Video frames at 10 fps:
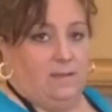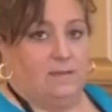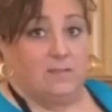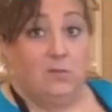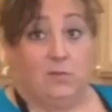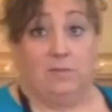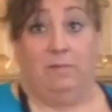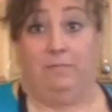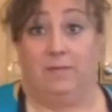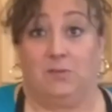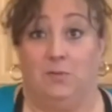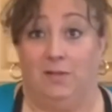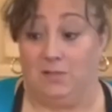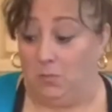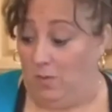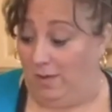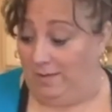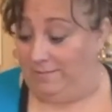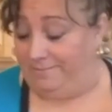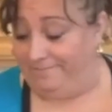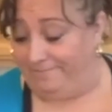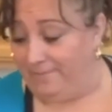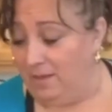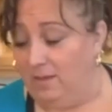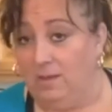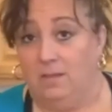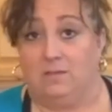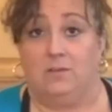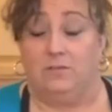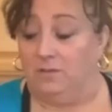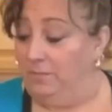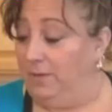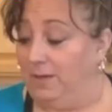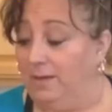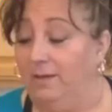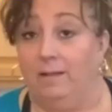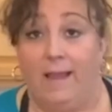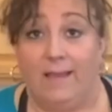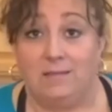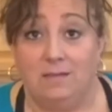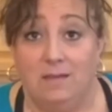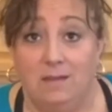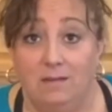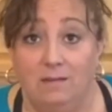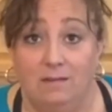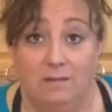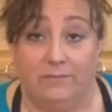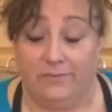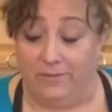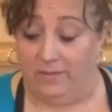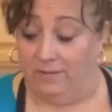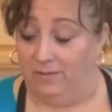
stole some of Pasquale's wine. So they're going to put a glass in here for the